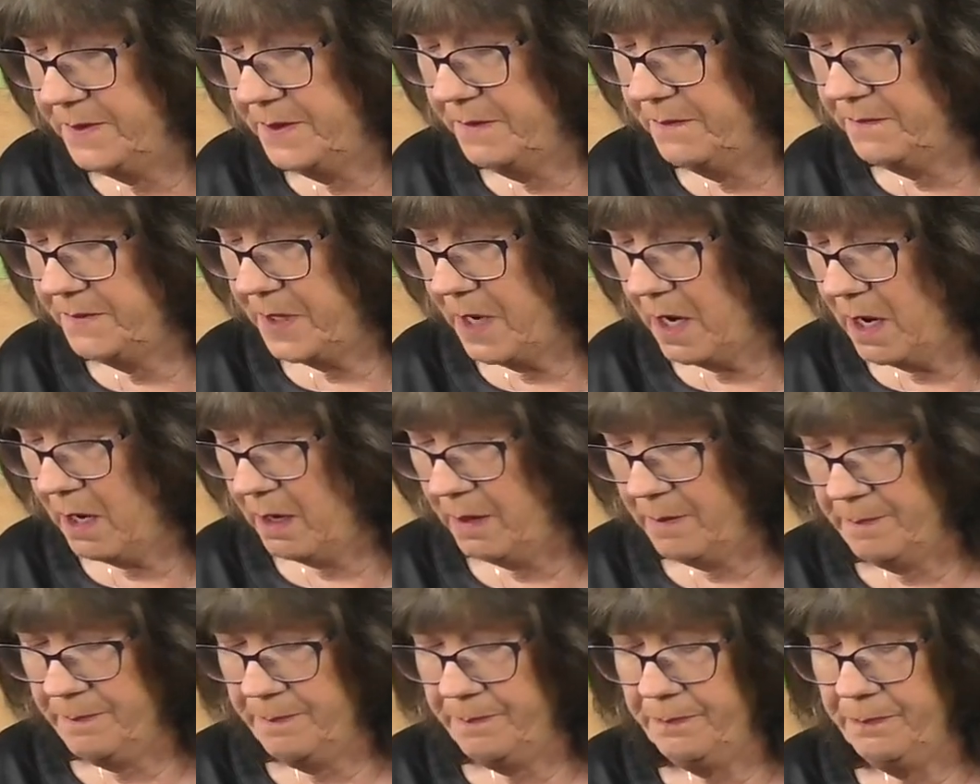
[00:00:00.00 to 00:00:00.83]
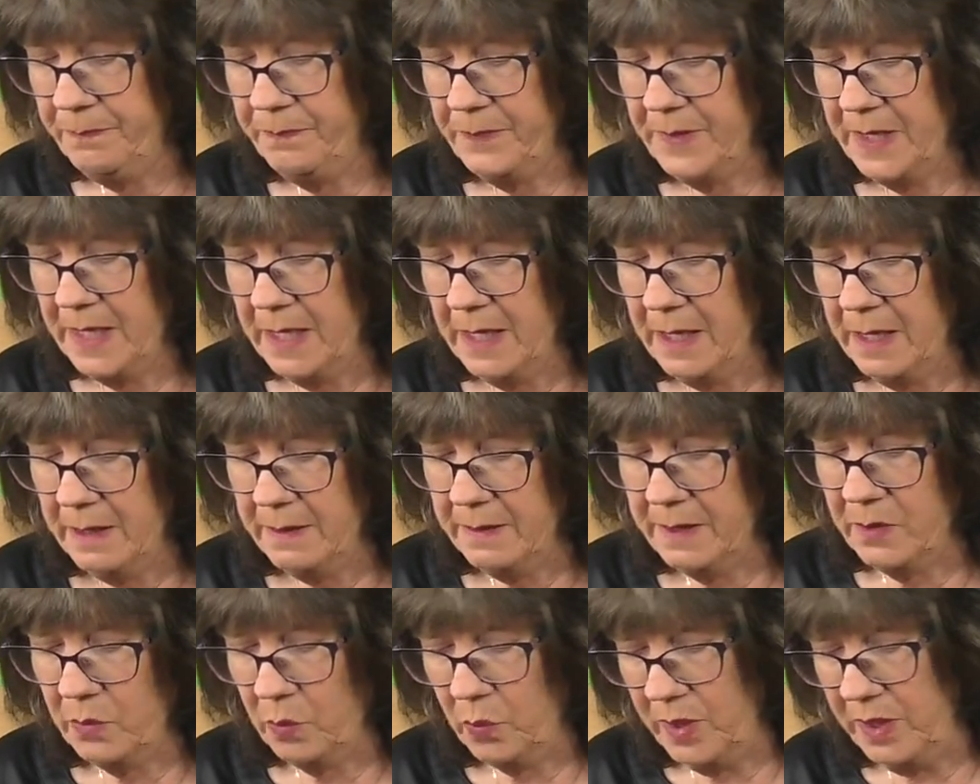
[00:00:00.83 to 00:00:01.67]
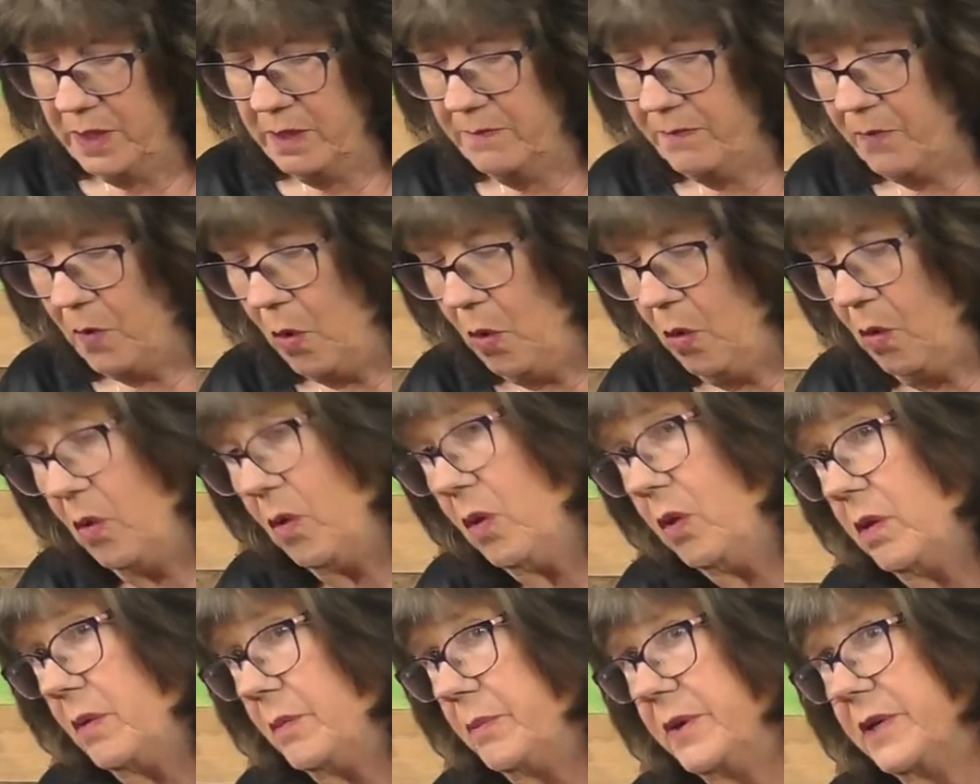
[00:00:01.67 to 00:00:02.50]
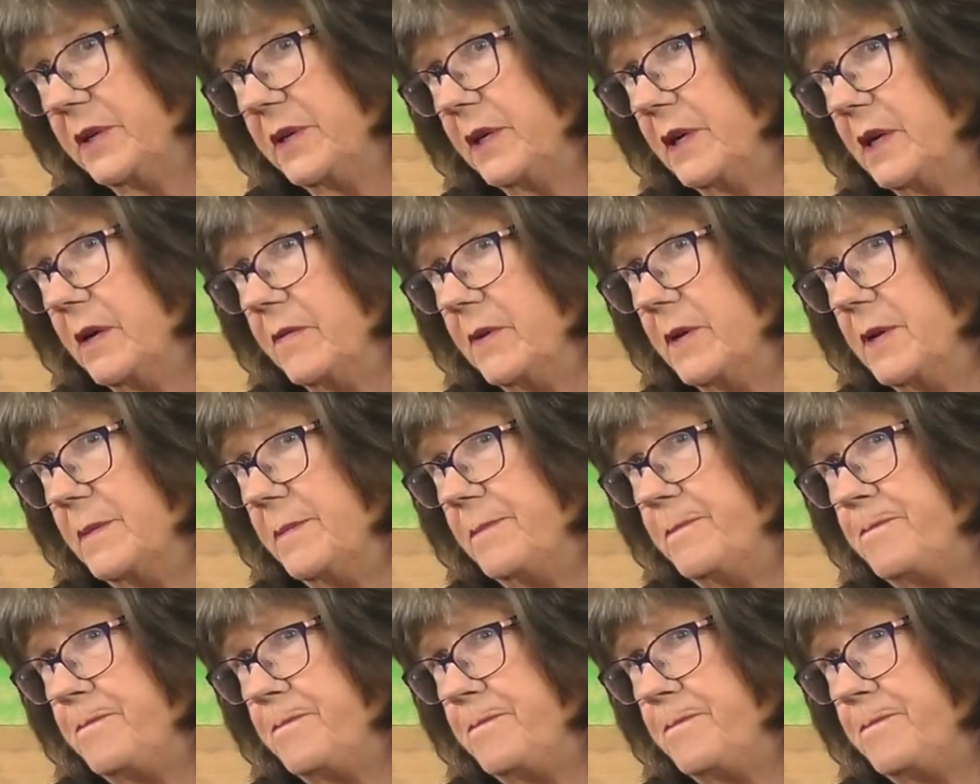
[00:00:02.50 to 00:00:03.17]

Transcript: of time that we have all been given.